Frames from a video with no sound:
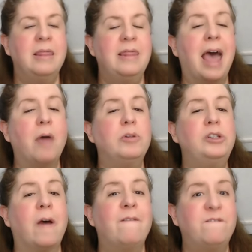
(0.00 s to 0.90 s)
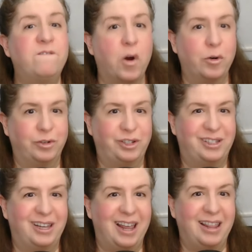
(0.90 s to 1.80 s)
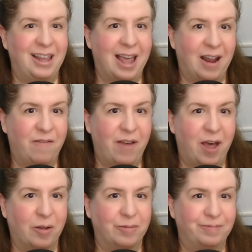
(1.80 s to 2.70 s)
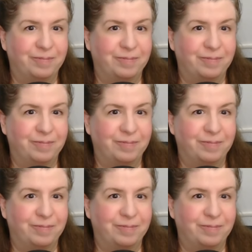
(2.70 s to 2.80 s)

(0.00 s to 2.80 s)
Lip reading: that was first in the NFL.